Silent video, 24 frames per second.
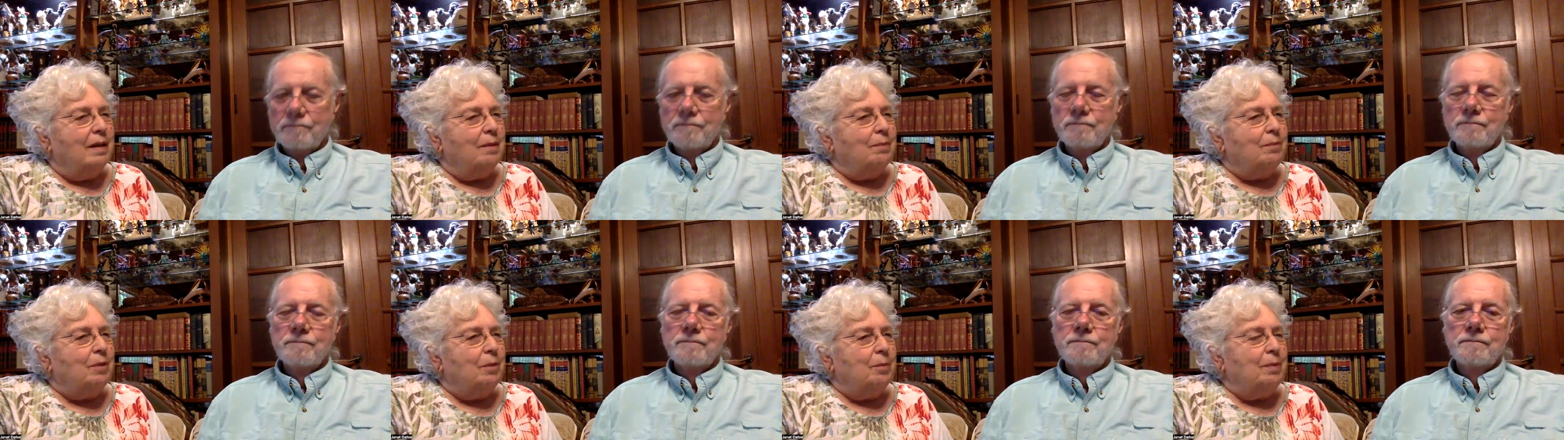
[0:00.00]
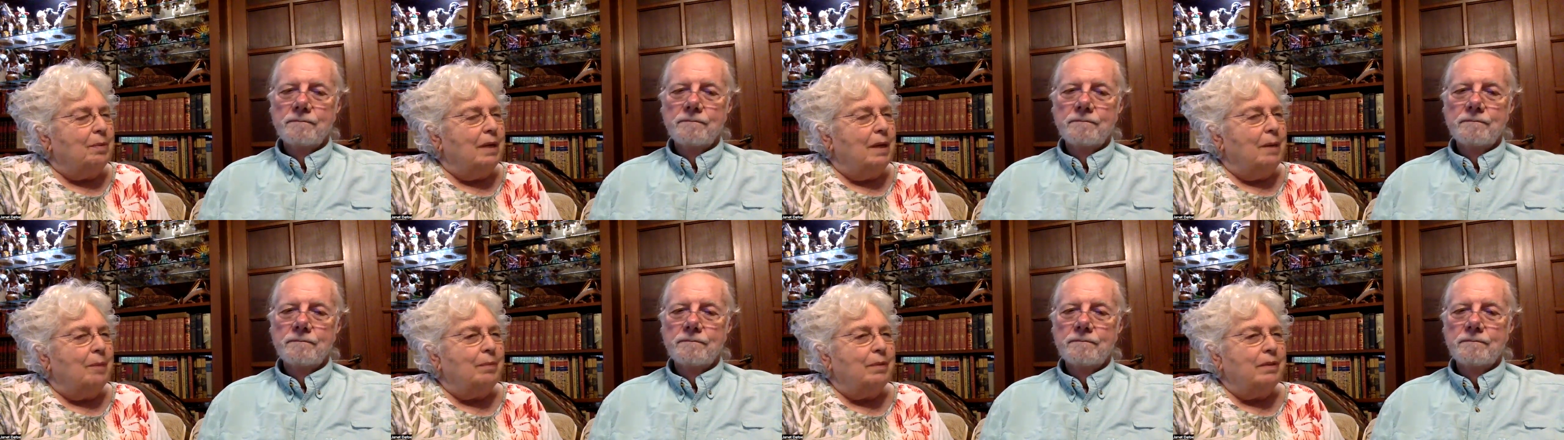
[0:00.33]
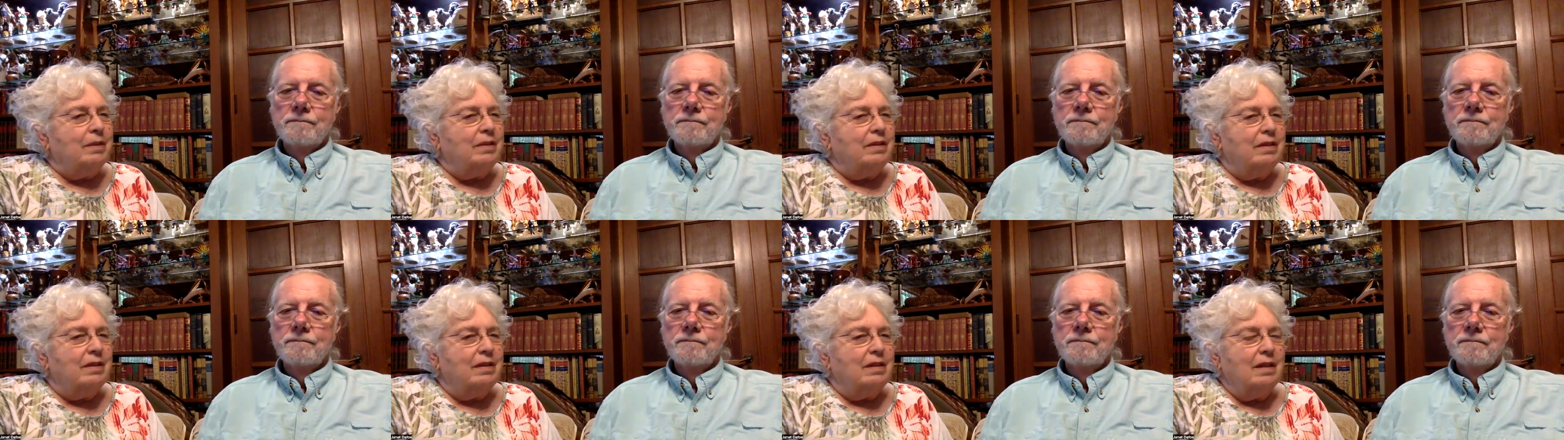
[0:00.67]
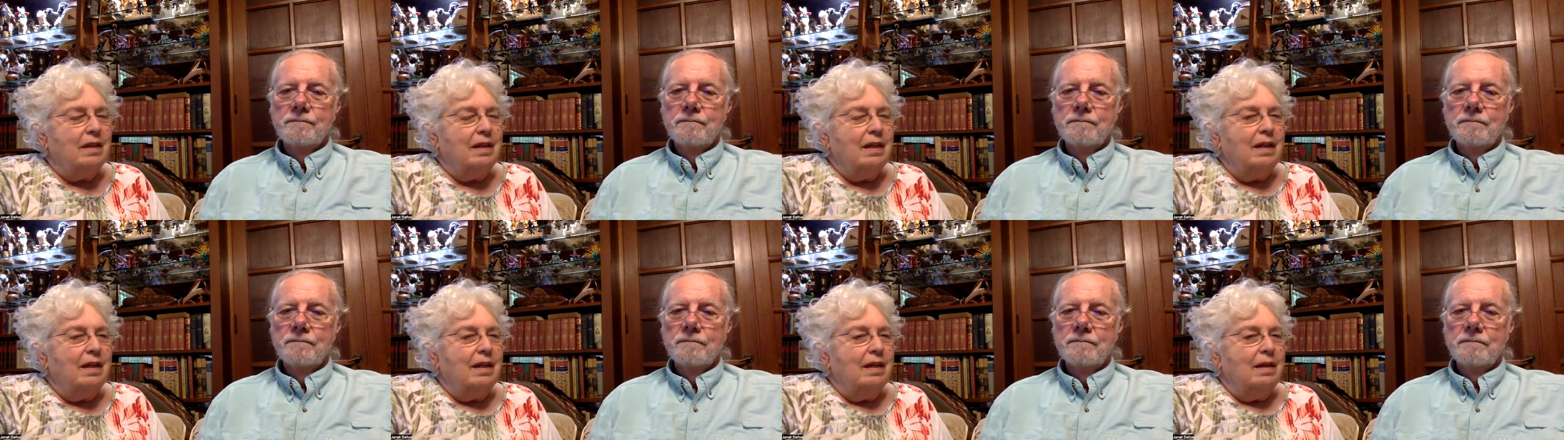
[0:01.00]
Speaker 1: them to be able to
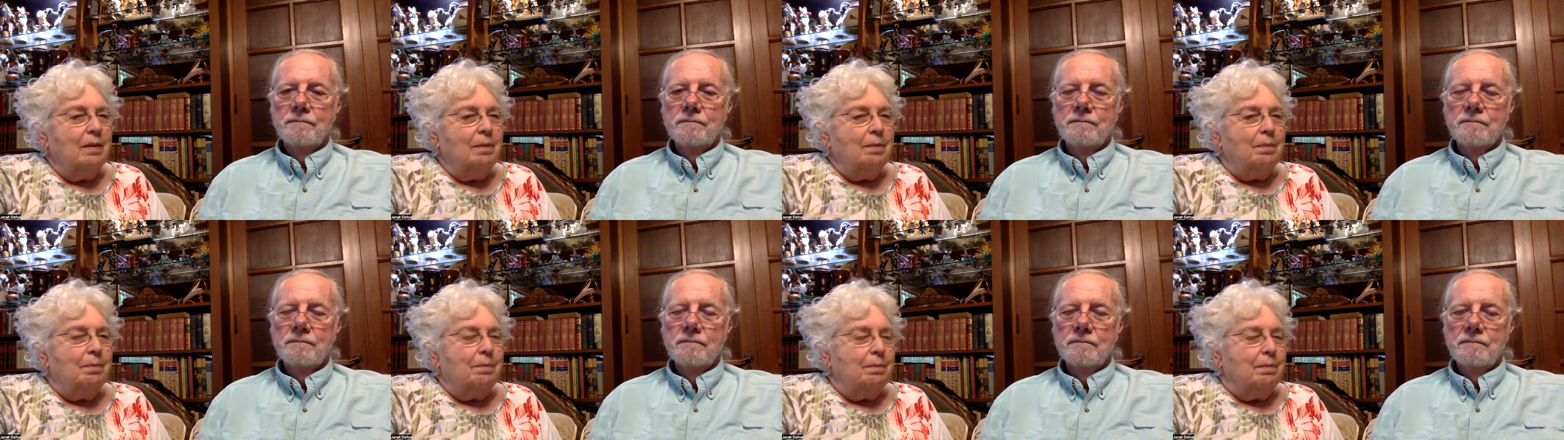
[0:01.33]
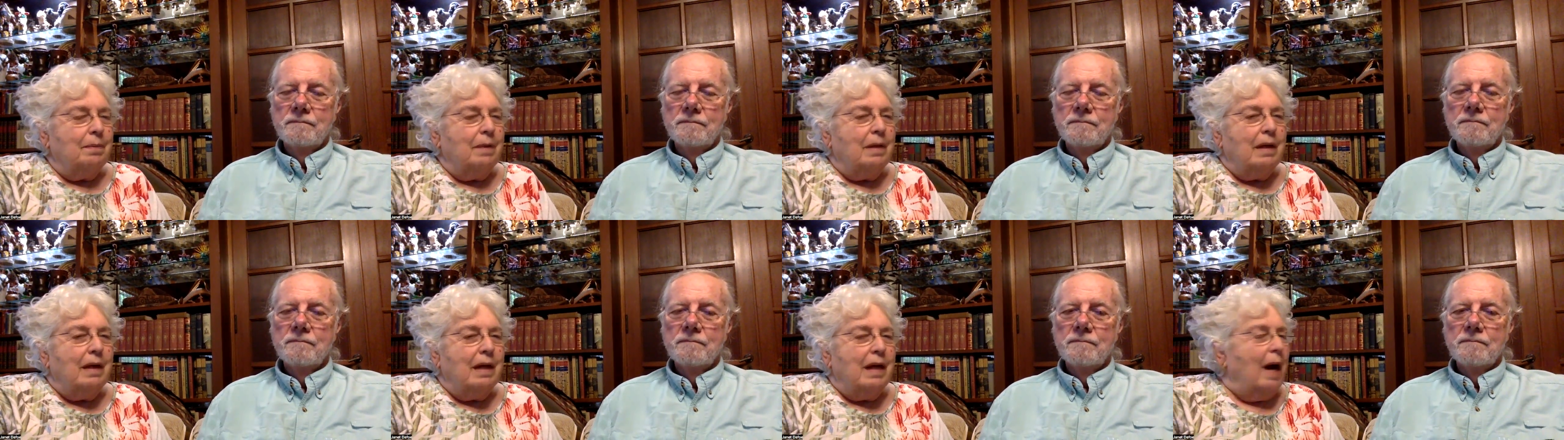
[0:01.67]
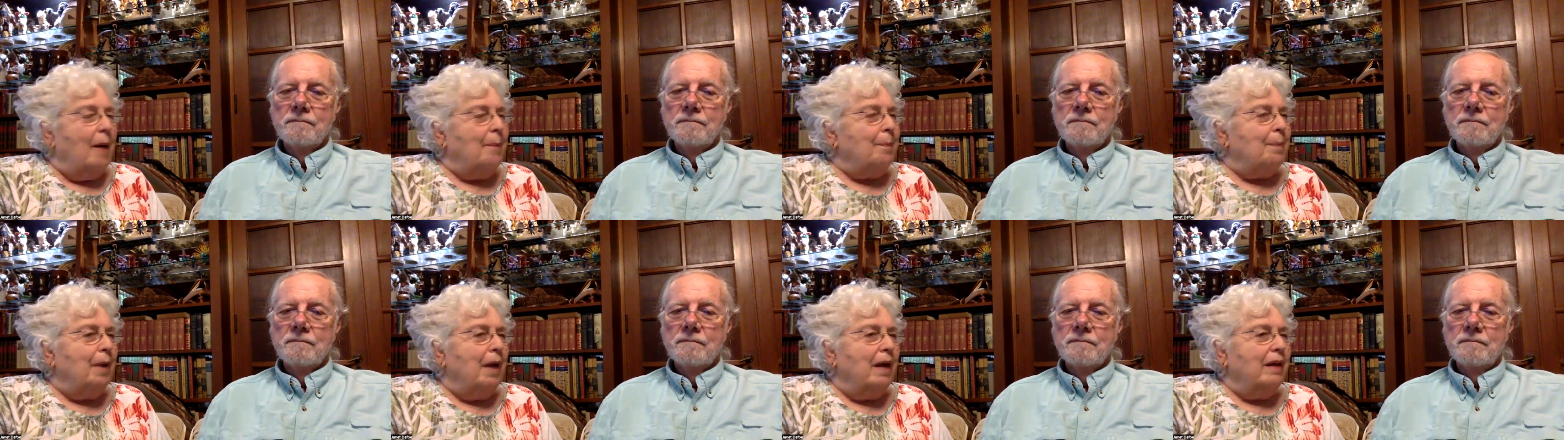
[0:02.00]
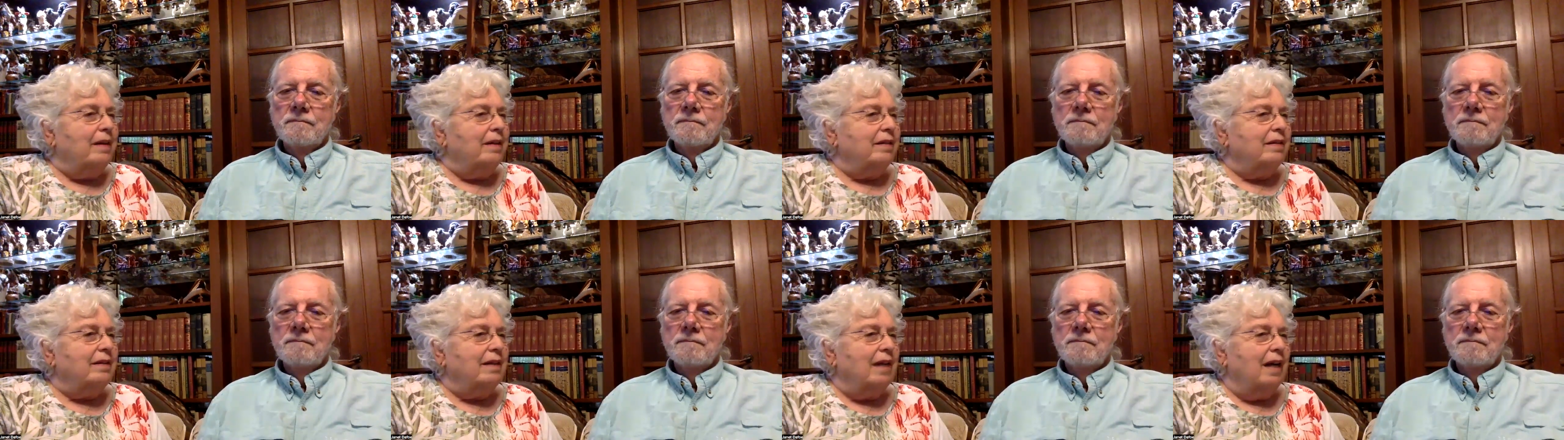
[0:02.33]

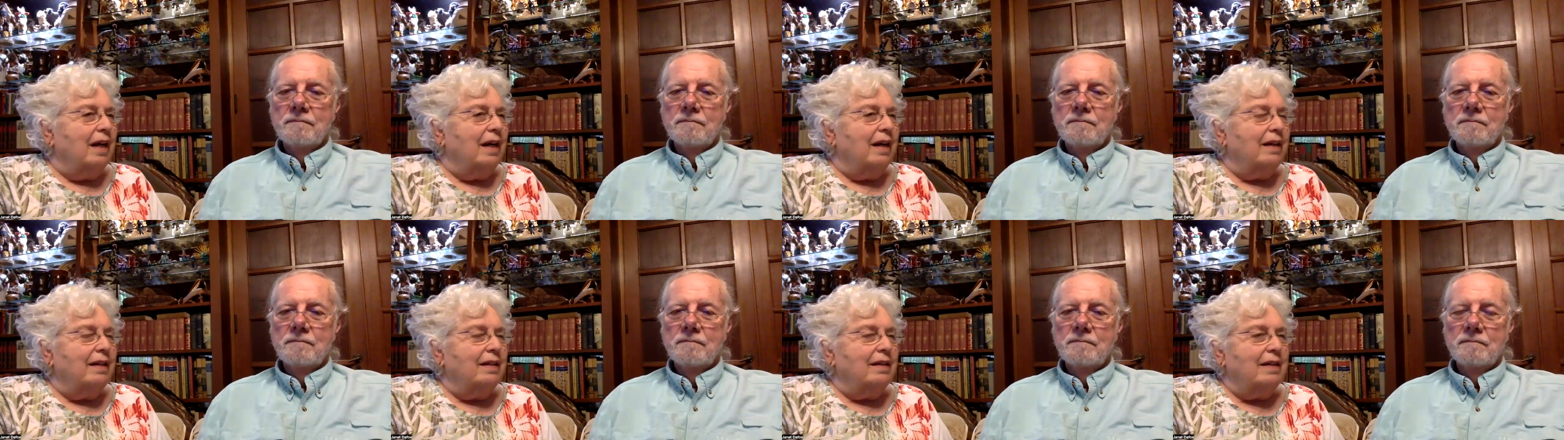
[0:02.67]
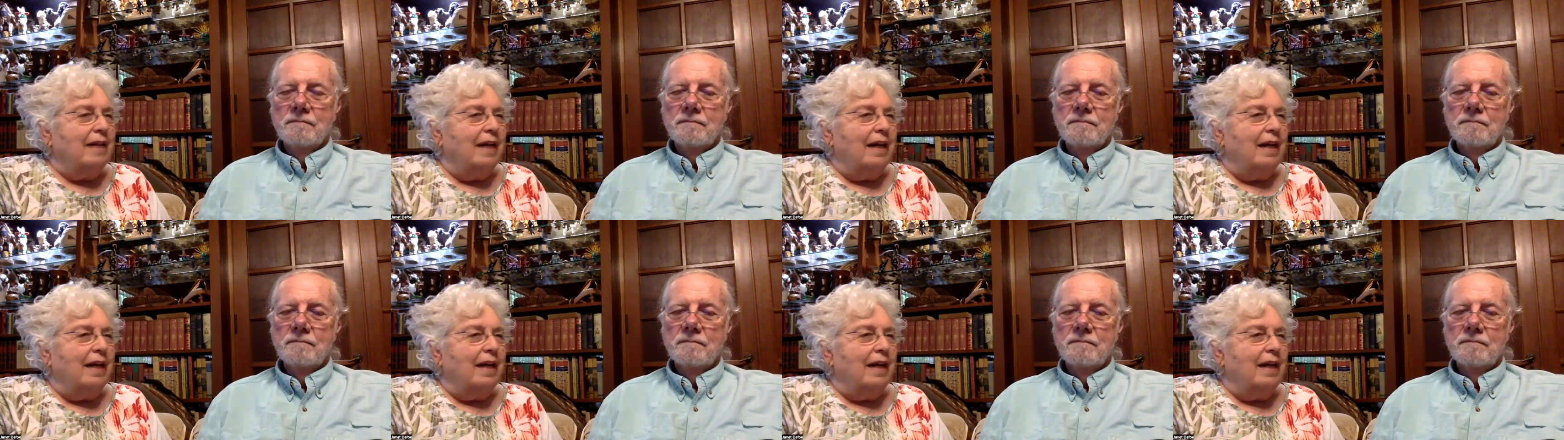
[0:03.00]
hypothesize